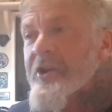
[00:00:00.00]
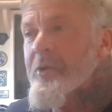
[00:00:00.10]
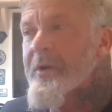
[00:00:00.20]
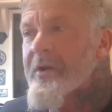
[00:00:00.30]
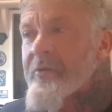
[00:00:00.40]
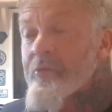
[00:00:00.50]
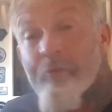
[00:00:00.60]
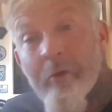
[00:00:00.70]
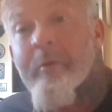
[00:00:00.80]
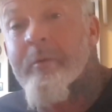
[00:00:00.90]
You would
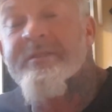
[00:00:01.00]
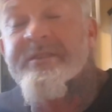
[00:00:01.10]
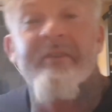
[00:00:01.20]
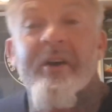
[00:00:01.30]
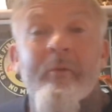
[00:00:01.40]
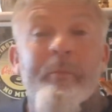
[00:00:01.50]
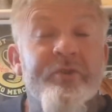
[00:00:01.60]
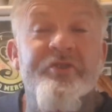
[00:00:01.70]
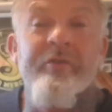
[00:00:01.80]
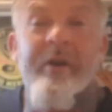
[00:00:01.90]
learn rural survival,
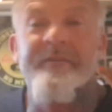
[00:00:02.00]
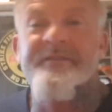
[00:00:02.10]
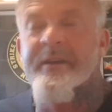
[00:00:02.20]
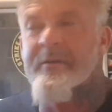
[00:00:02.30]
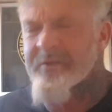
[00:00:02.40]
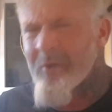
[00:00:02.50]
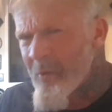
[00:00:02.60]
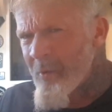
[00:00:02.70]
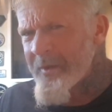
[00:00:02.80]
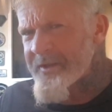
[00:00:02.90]
bushcraft skills.
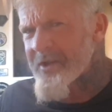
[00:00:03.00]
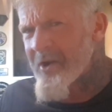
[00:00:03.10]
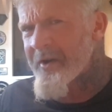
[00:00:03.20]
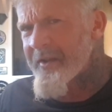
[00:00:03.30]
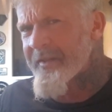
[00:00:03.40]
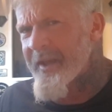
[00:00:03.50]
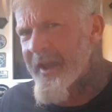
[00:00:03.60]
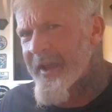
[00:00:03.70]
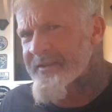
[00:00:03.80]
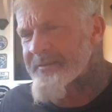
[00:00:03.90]
All these kind of
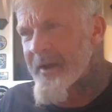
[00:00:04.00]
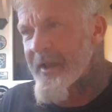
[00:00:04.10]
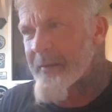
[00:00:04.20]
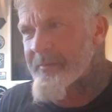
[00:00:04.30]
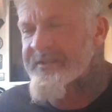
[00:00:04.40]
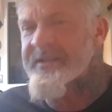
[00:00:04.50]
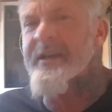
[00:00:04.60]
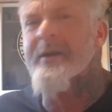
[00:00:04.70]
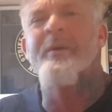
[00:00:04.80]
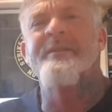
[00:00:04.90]
things make up a
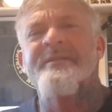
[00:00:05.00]
tier 1